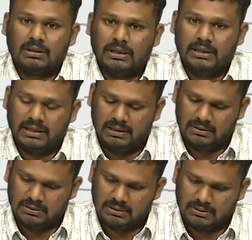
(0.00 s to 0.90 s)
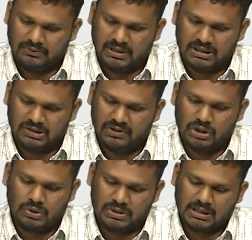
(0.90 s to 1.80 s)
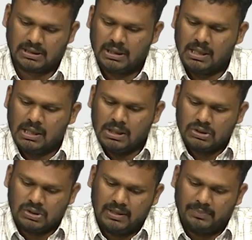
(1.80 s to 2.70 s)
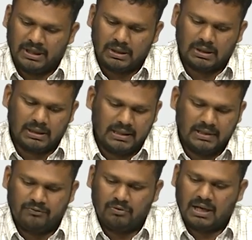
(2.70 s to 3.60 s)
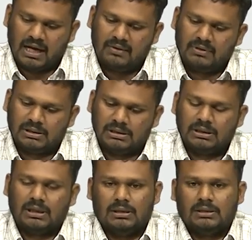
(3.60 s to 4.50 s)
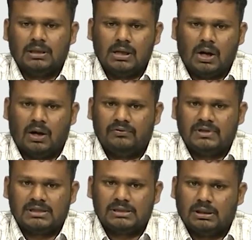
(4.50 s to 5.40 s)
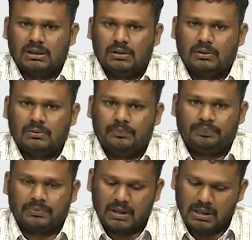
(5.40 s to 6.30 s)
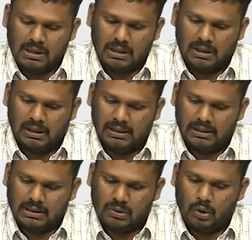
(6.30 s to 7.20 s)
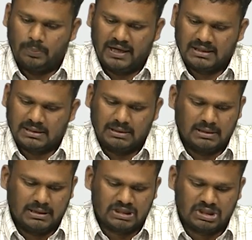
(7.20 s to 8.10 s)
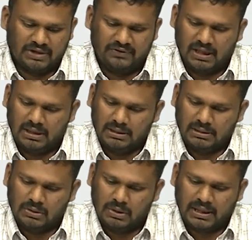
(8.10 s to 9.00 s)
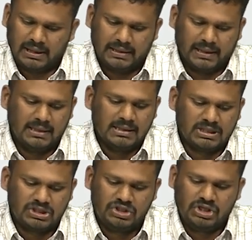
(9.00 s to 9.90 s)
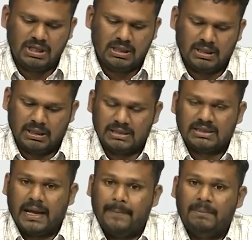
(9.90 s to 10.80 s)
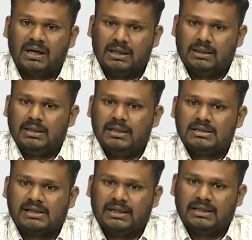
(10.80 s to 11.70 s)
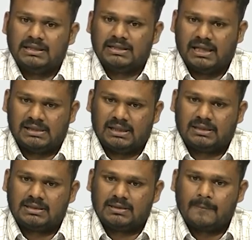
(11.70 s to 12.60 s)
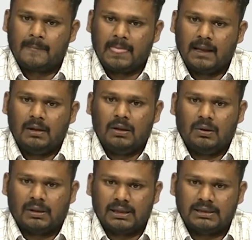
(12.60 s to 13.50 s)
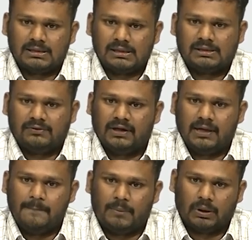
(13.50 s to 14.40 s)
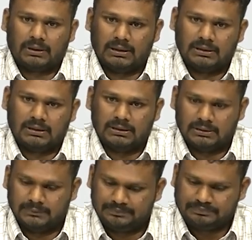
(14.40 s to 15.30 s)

indeed very trivial to check. So, in particularly if you have the kernel of this uh, uh, group action is trivial, okay, then this G is embedded inside this S X. Okay, this is very important uh,